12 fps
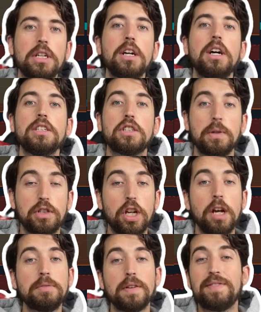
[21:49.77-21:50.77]
So in terms
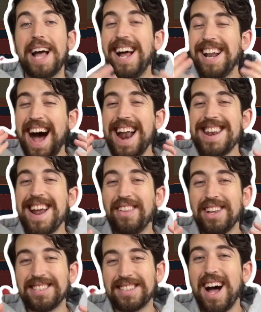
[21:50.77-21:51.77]
of that, another
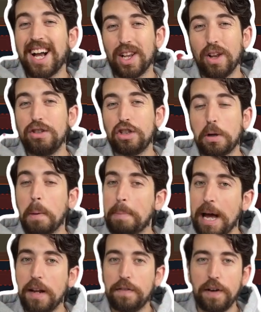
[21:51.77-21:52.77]
psychological
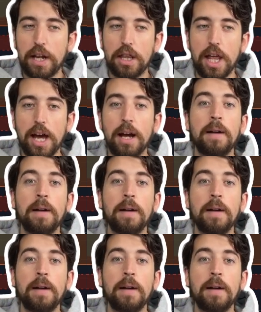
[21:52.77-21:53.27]
benefit there.